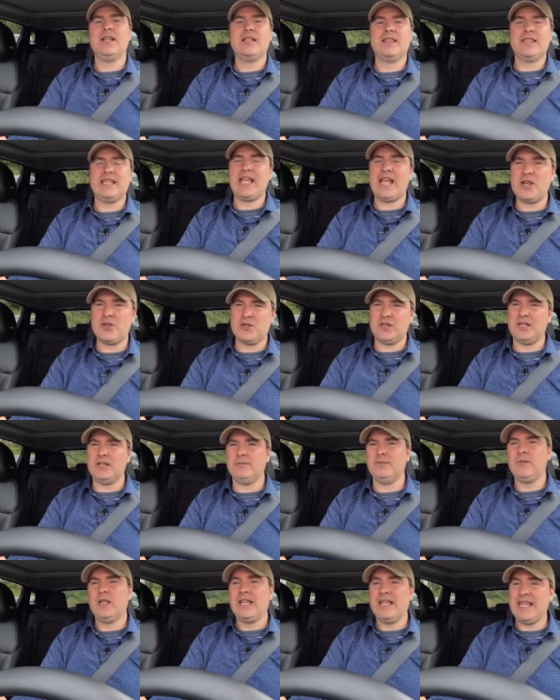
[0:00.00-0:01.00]
the
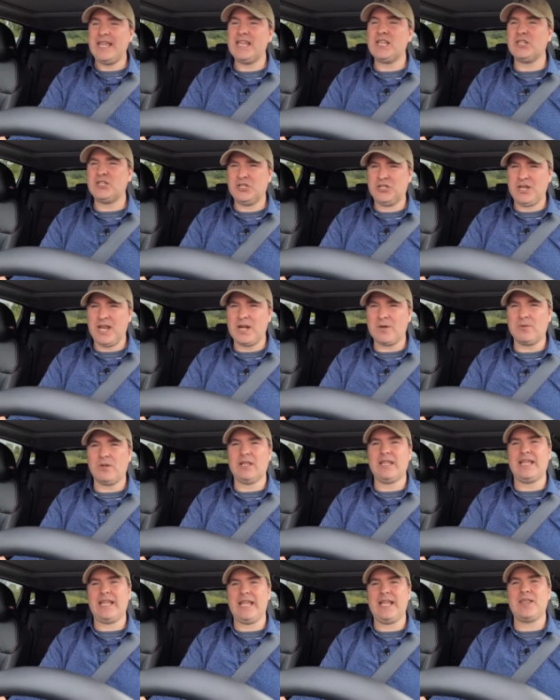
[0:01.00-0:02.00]
engine is
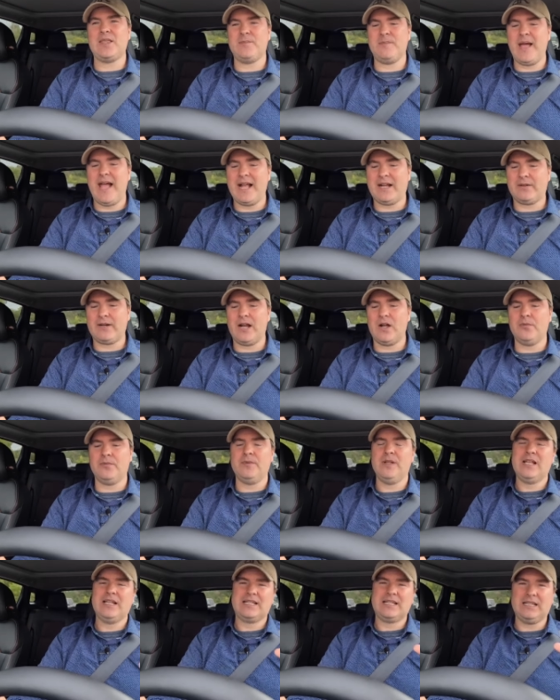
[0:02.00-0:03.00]
generally in the background.
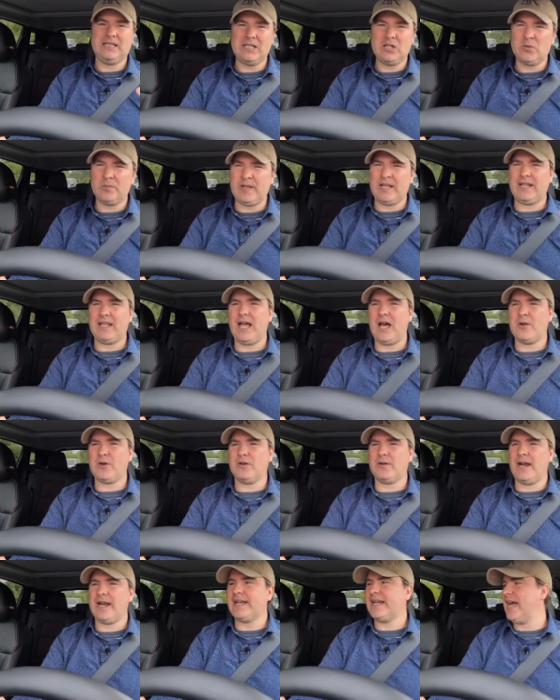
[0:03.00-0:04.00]
It's a little bit louder
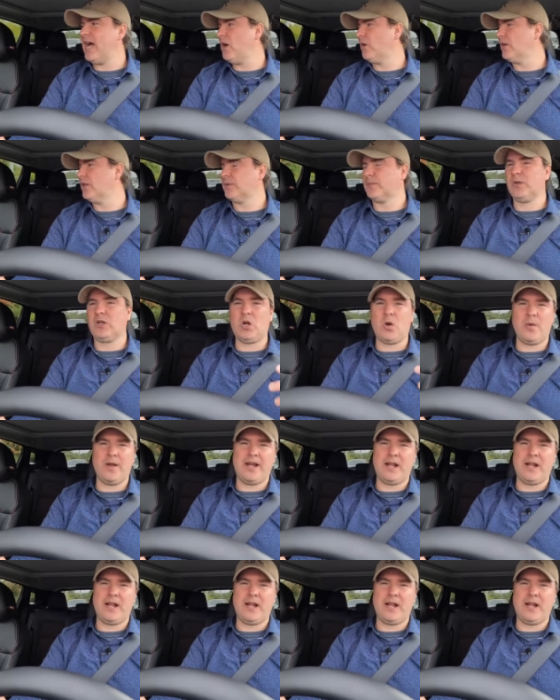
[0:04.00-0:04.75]
right now because we're going